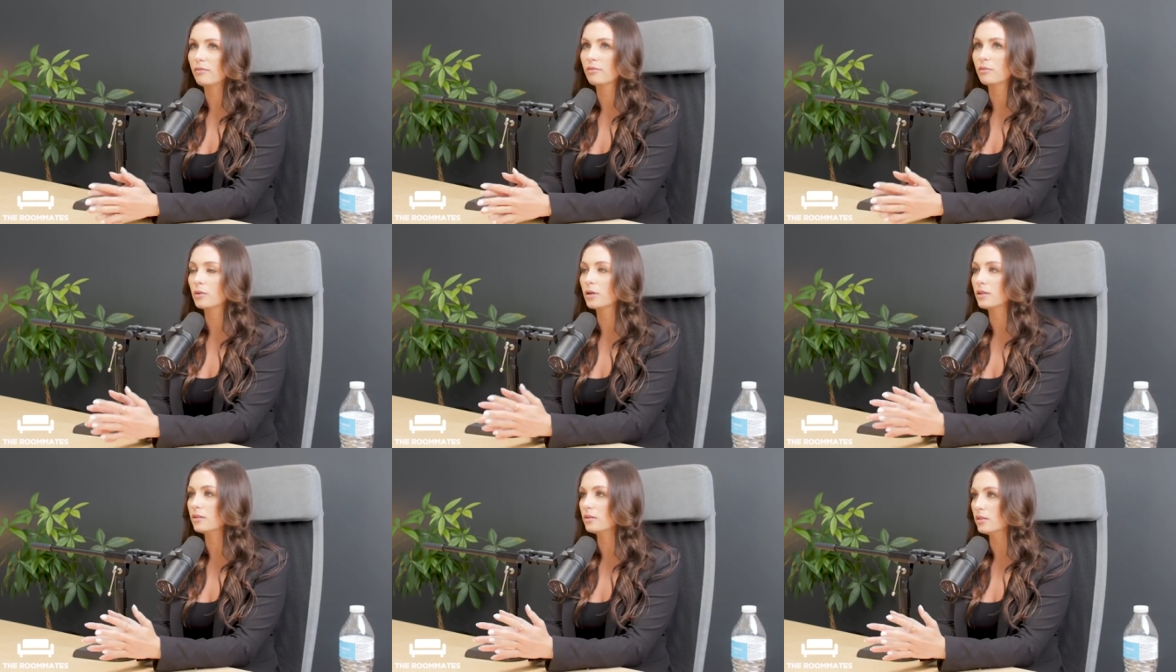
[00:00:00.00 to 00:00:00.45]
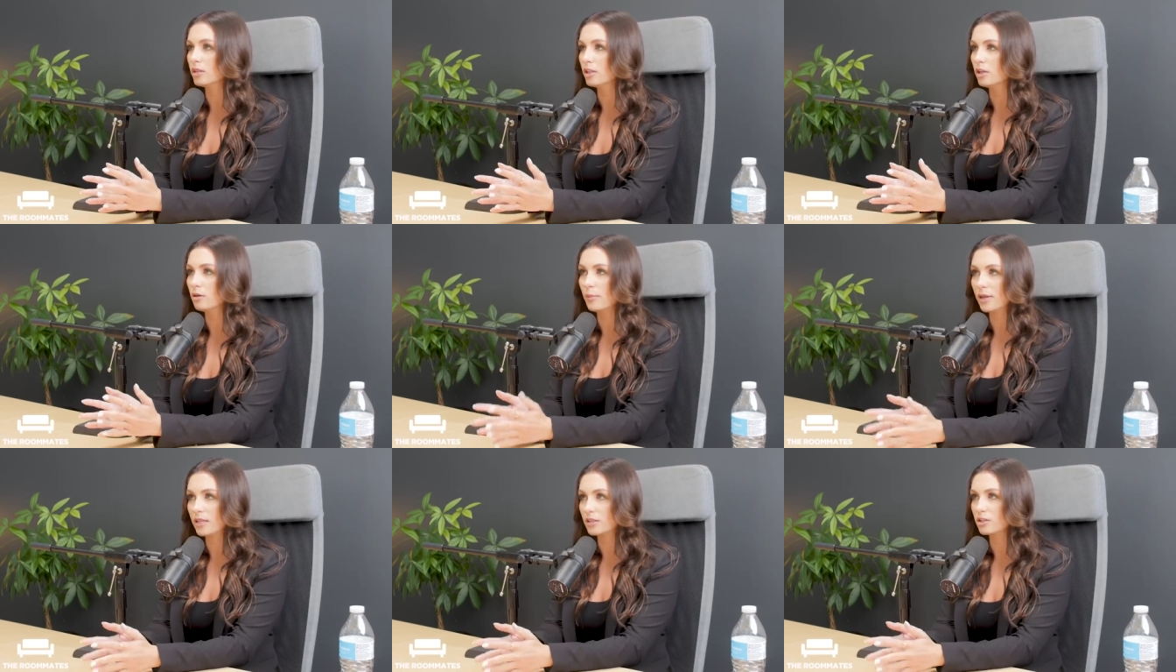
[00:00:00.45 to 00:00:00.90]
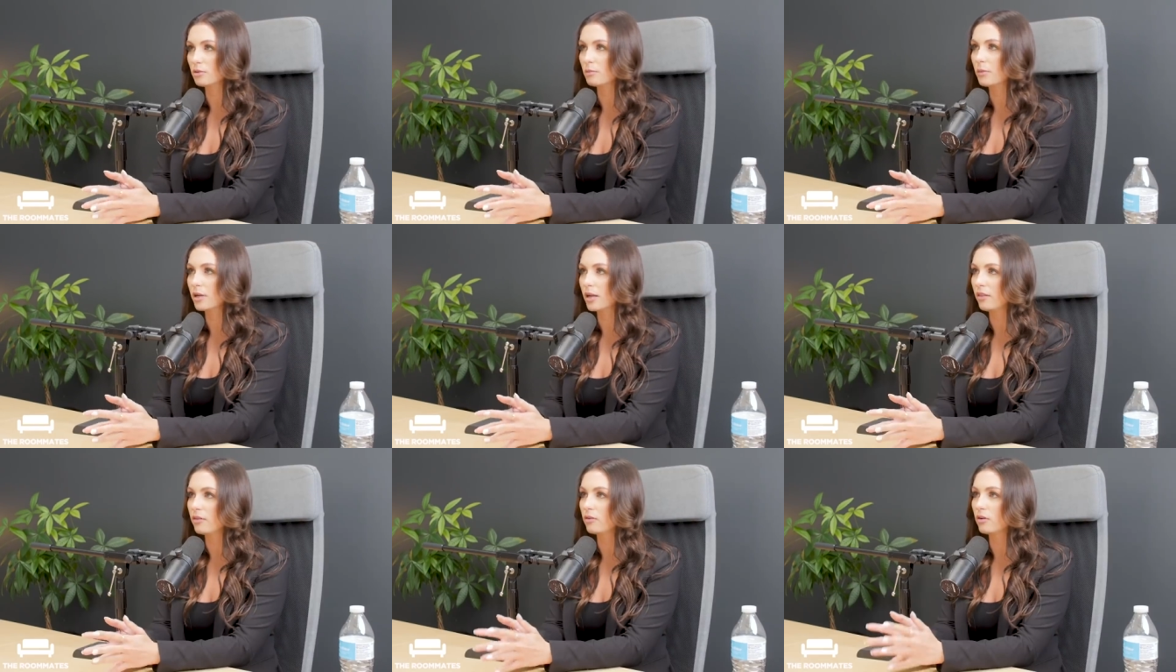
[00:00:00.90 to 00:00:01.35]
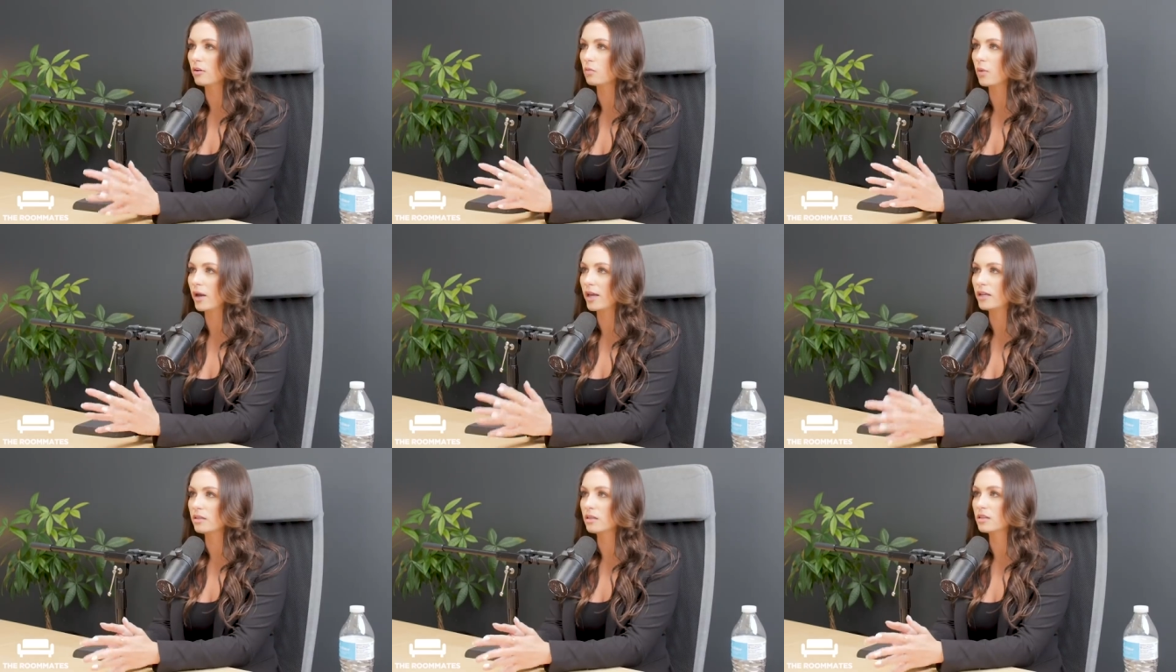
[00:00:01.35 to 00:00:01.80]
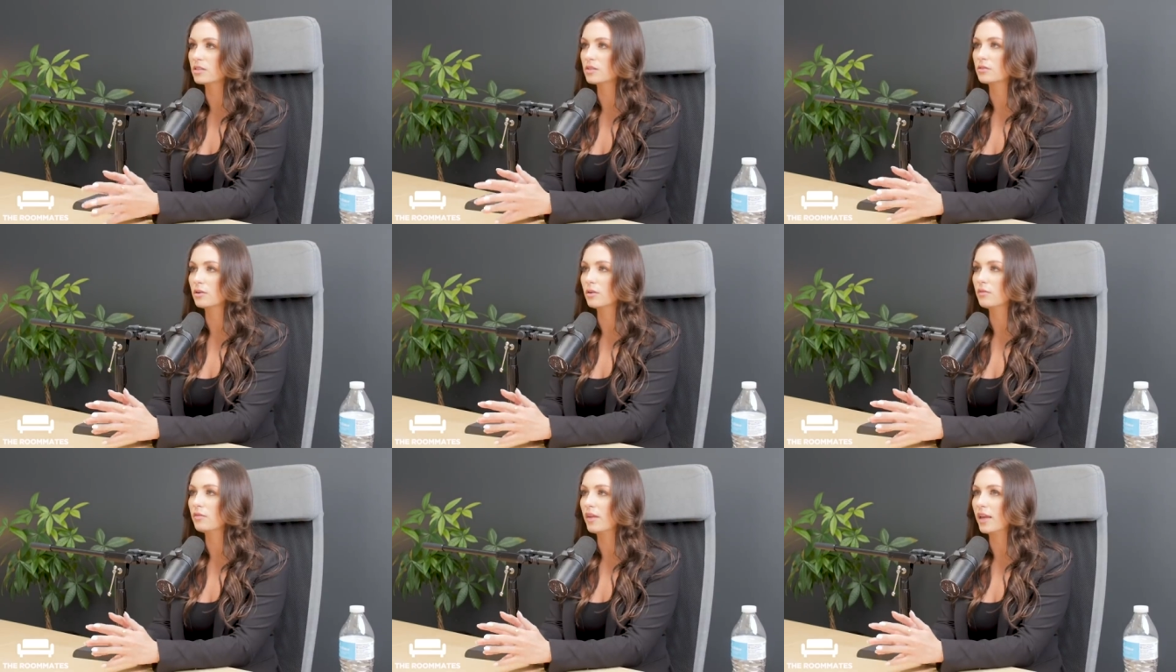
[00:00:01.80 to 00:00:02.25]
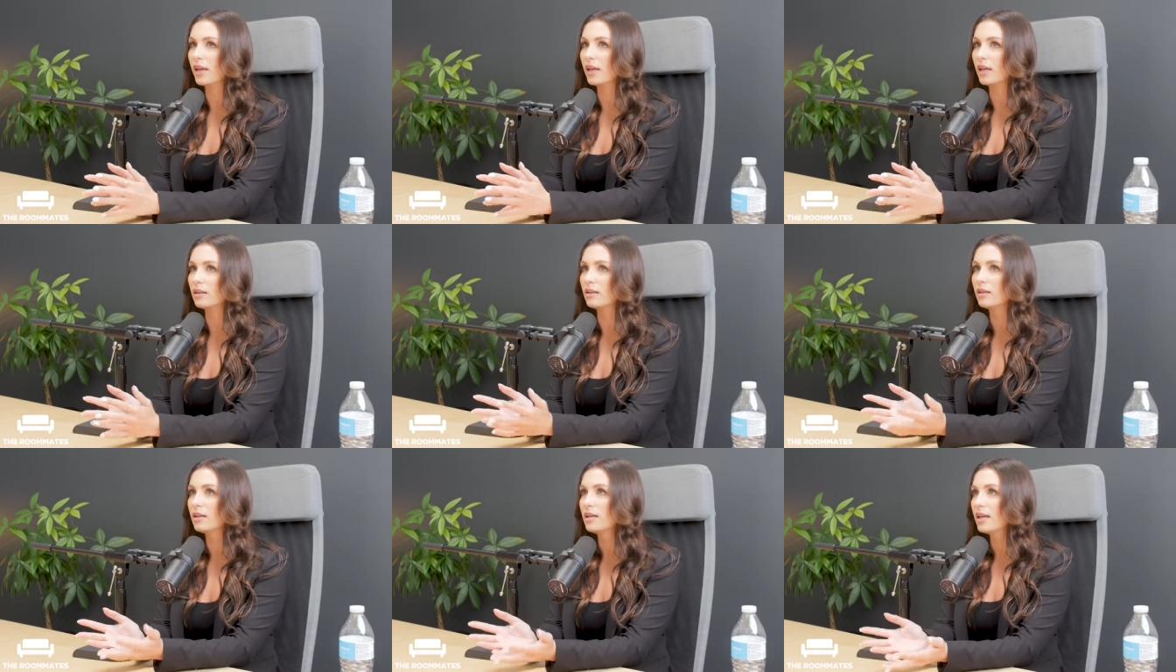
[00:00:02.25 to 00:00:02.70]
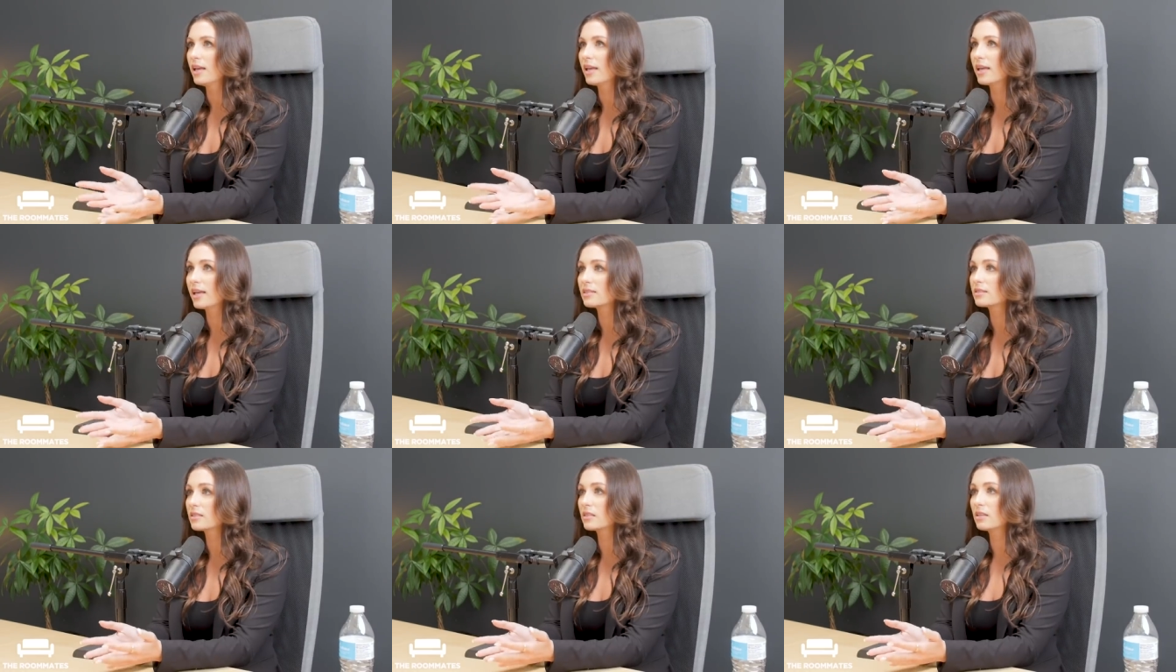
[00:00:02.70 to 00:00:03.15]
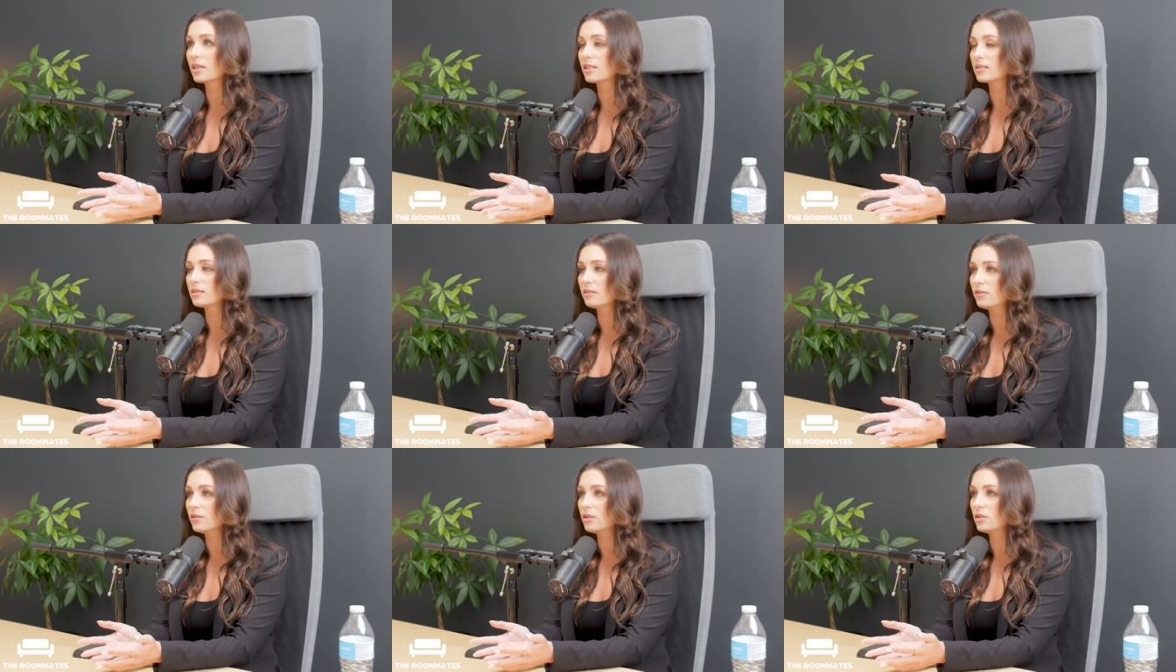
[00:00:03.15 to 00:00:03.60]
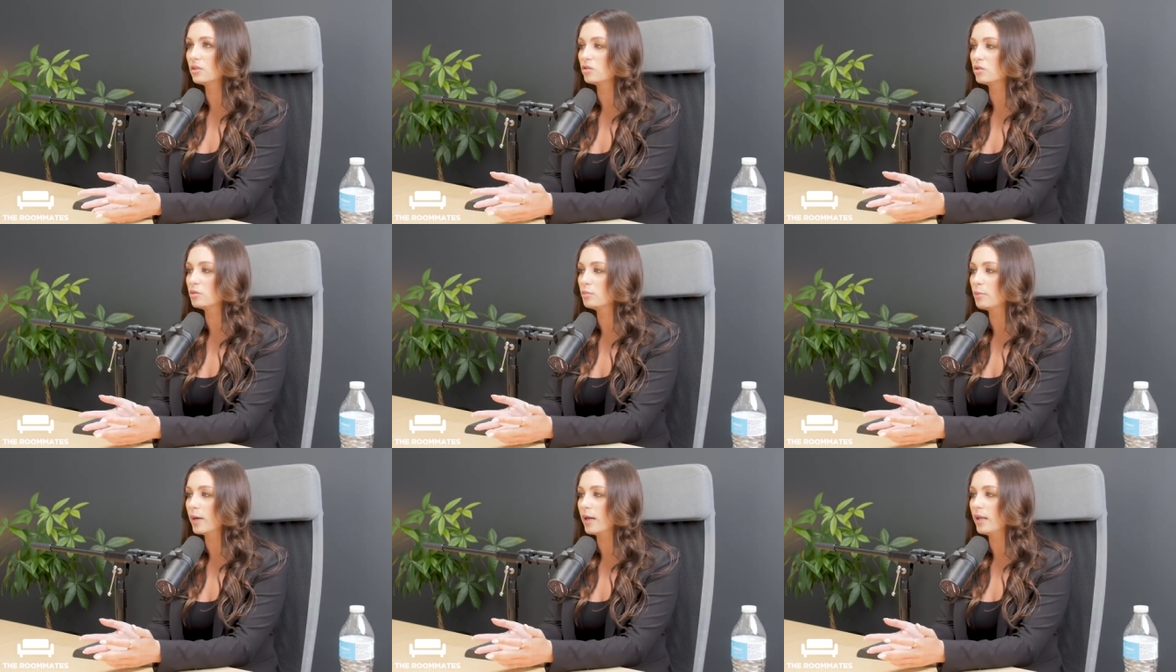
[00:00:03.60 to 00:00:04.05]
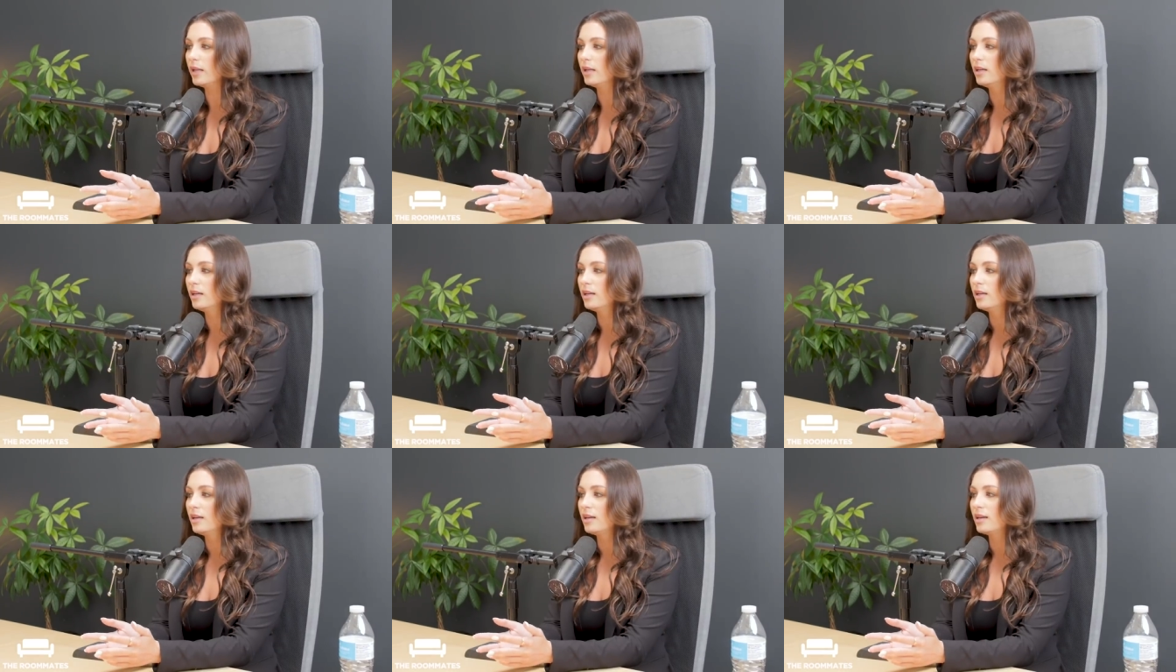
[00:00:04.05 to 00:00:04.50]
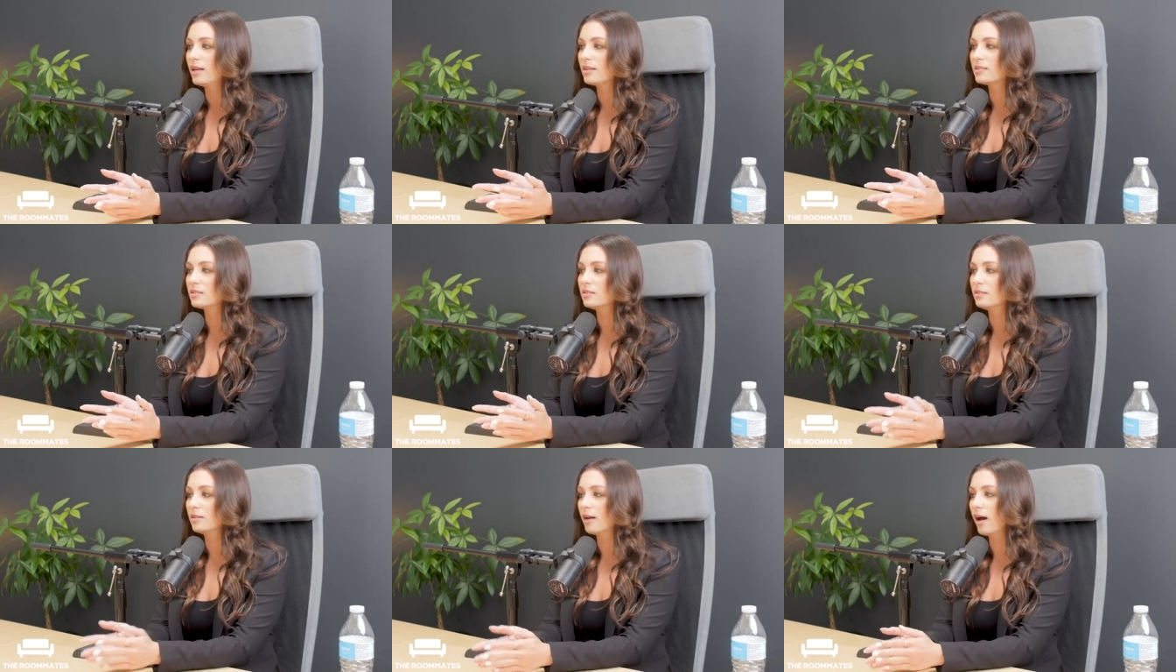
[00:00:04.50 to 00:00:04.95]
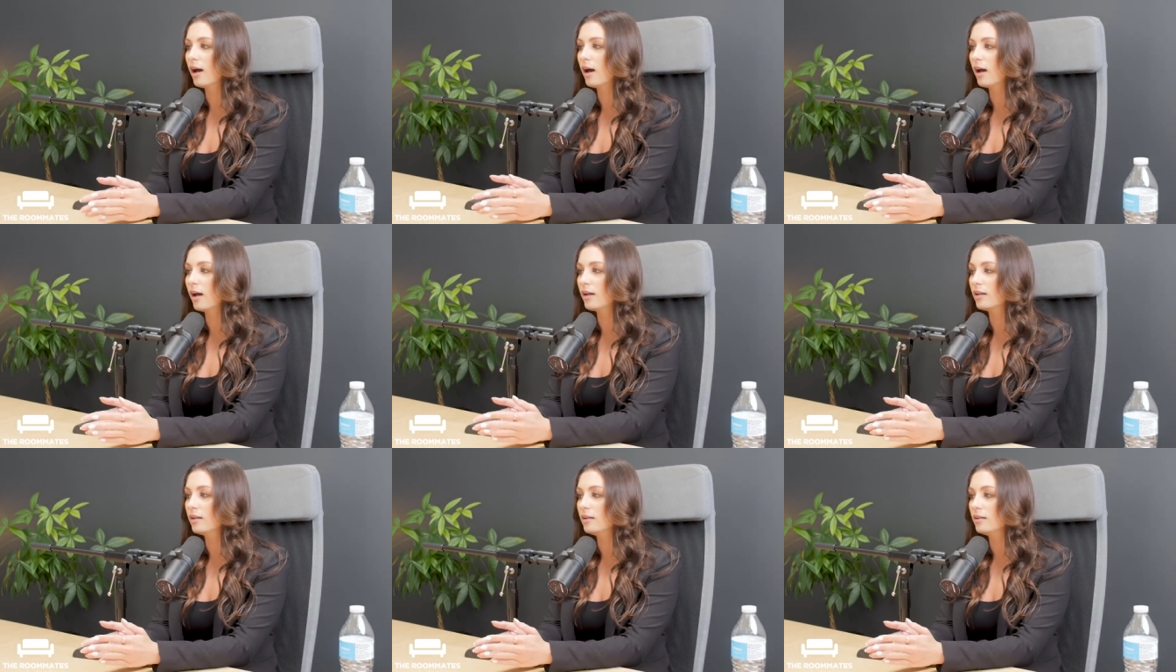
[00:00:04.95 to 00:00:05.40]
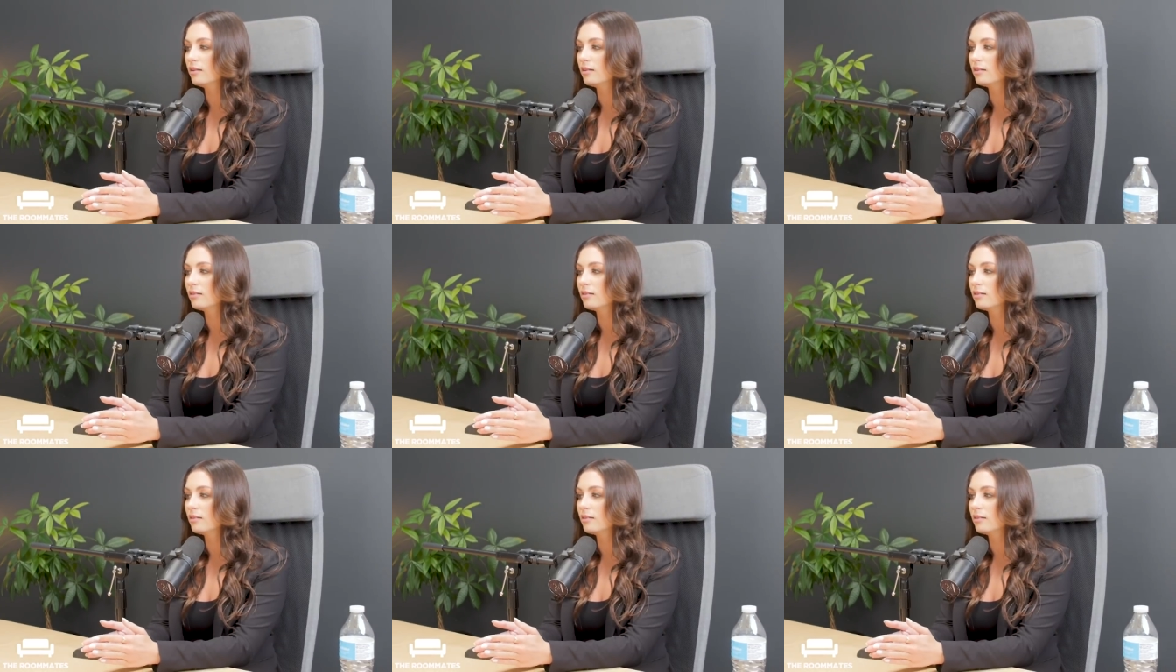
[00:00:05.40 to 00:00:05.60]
Everyone, you know, makes their money their own way and does their own thing, and it gets clicks and views, but it's not,